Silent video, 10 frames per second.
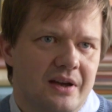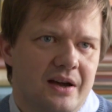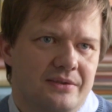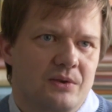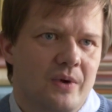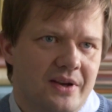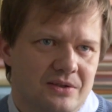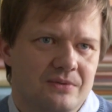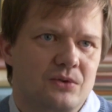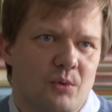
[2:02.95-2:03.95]
other ways
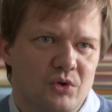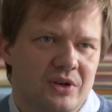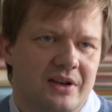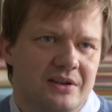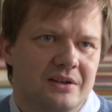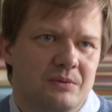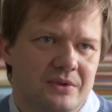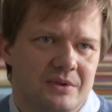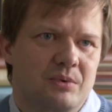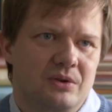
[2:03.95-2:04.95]
of communicating
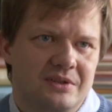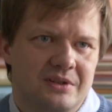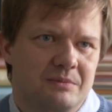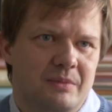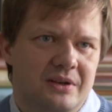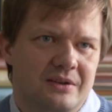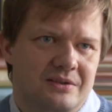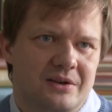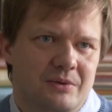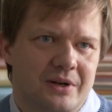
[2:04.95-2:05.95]
with the policy makers
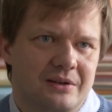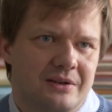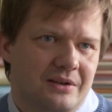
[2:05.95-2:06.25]
directly.